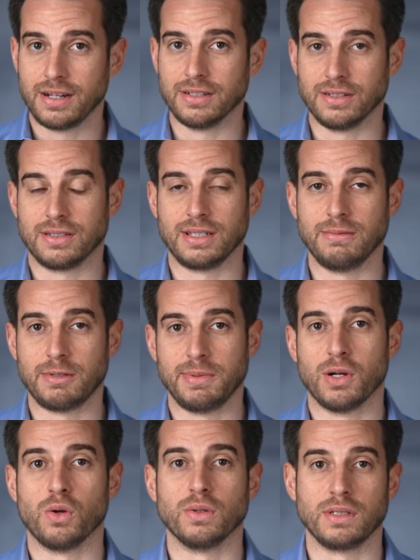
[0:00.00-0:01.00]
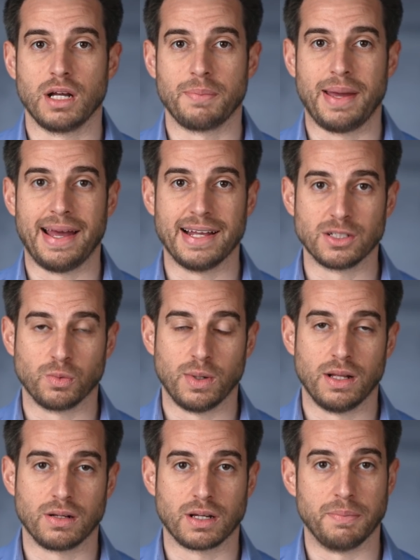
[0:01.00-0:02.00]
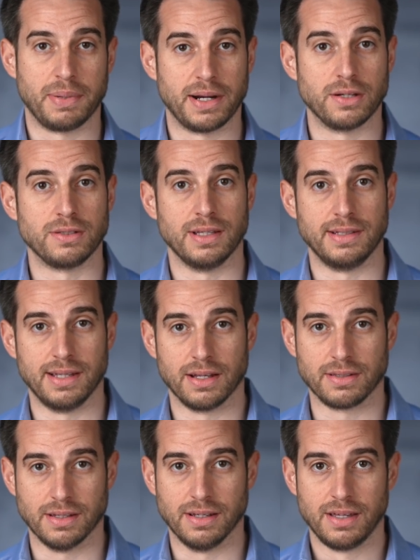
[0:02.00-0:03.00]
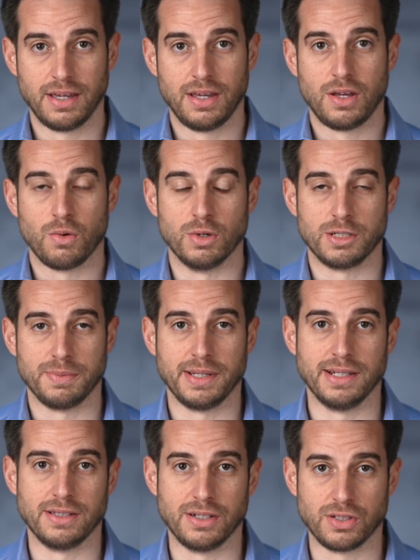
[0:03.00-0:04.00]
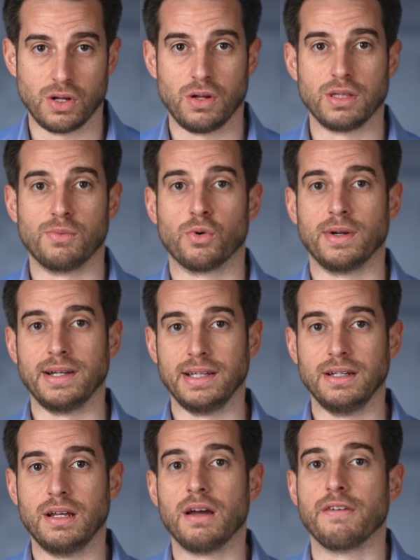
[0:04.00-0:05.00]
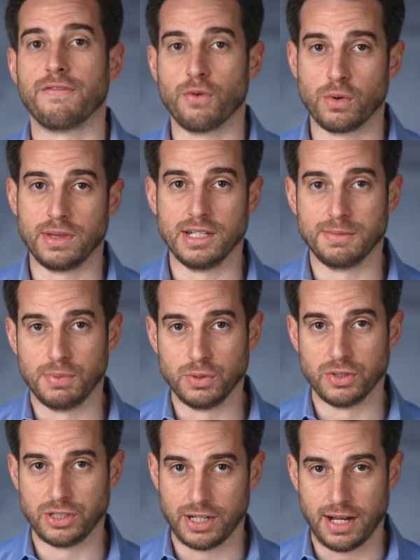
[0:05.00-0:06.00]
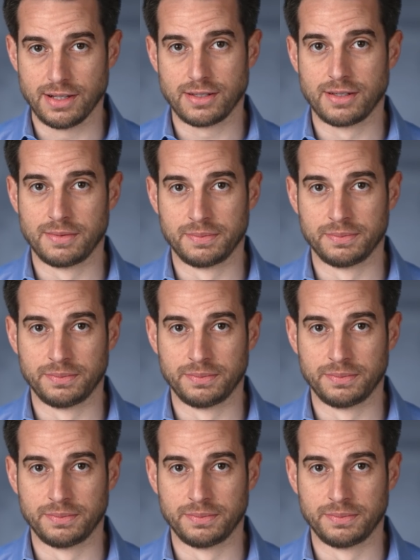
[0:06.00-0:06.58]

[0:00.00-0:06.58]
doesn't seem to be holding up as well compared to the Delta, which means there's all the more need for these booster shots.